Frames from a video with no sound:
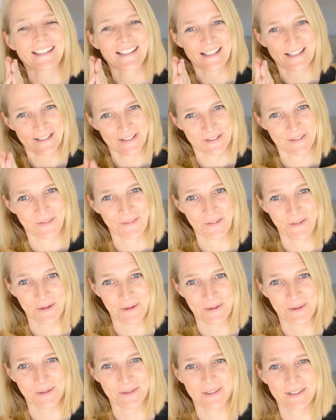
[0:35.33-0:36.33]
is
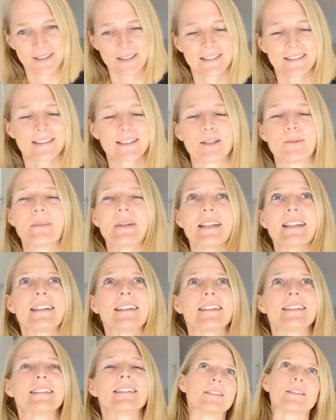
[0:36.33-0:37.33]
food. To
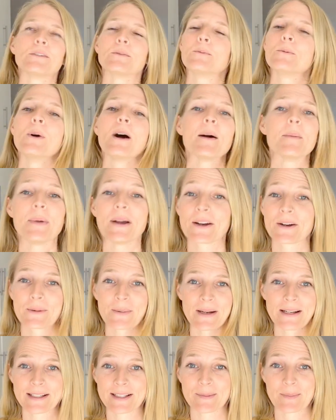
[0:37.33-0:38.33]
me, what better
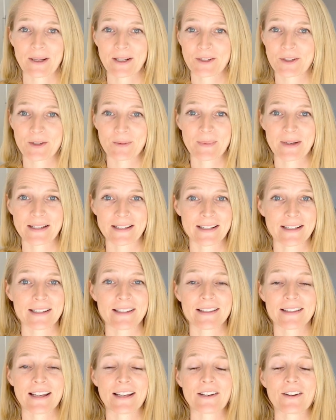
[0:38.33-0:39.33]
way to spend your
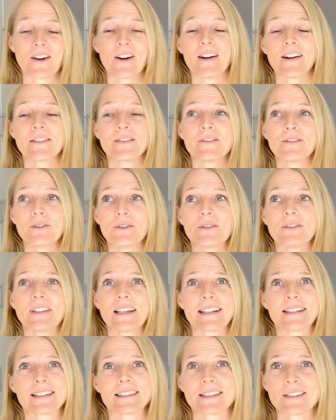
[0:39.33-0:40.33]
money than on food
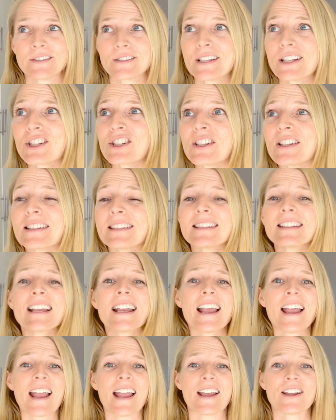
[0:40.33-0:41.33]
that is delicious
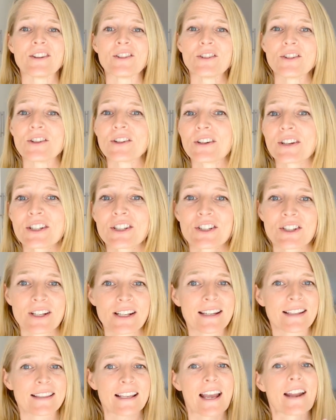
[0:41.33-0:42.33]
and
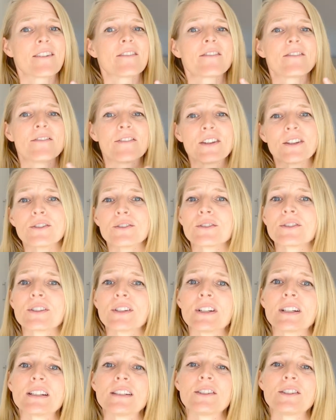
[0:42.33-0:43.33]
nourishing, that feels
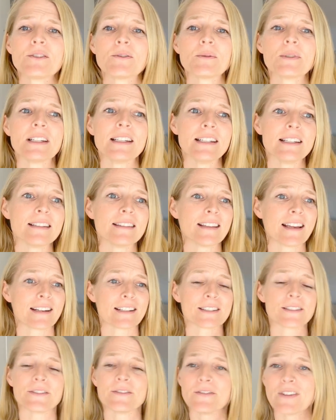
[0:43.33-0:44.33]
good to eat, that
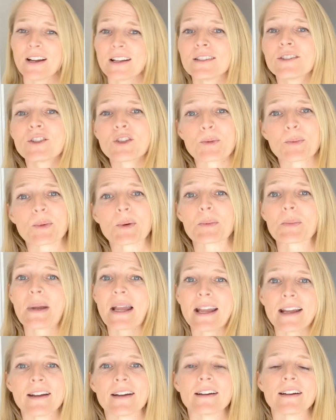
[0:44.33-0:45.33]
is fun to
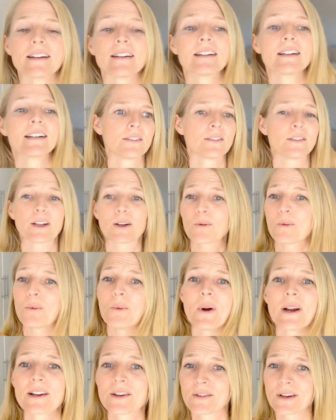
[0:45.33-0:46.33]
prepare? Like,
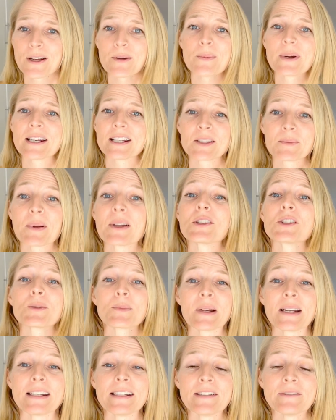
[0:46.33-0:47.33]
what a great way to spend your
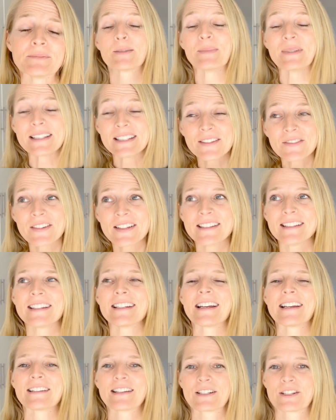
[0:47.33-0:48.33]
money. Specifically,
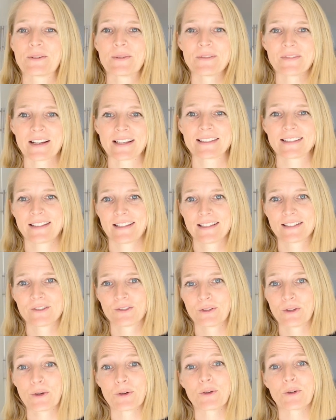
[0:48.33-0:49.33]
I like to invest
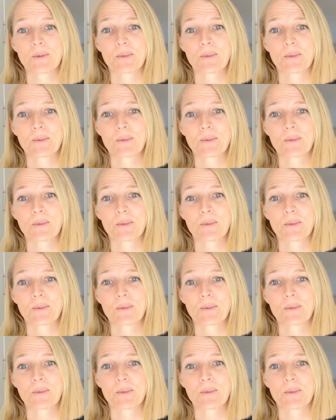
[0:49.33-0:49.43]
in local